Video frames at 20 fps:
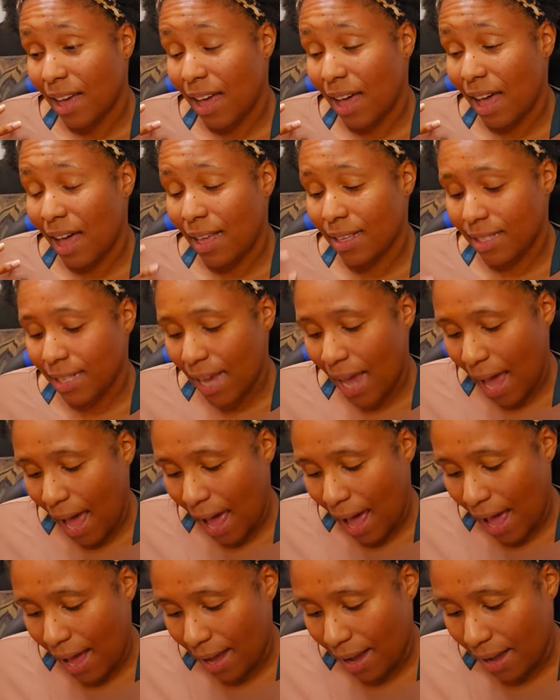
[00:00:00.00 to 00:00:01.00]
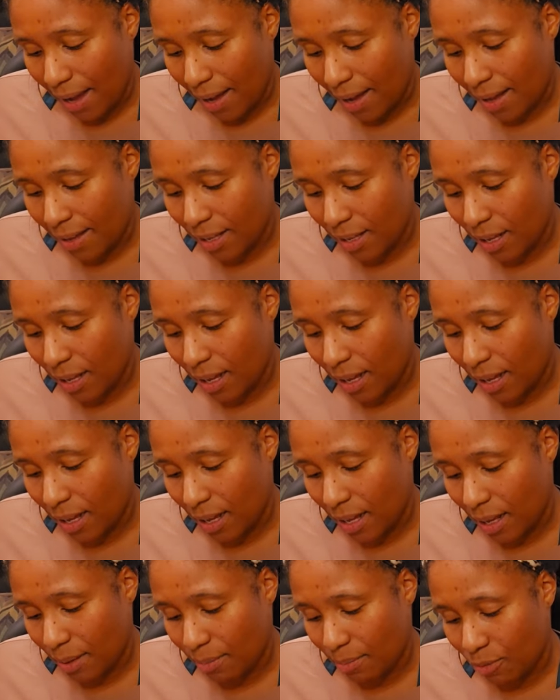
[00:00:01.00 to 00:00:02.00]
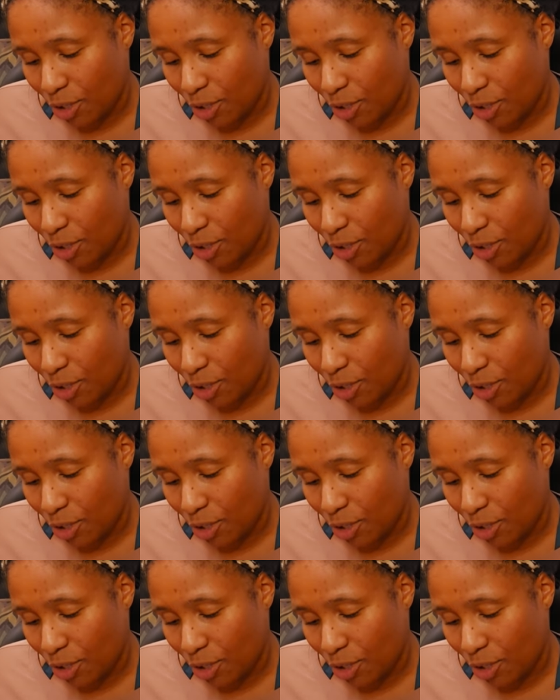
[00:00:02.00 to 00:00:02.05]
attack um,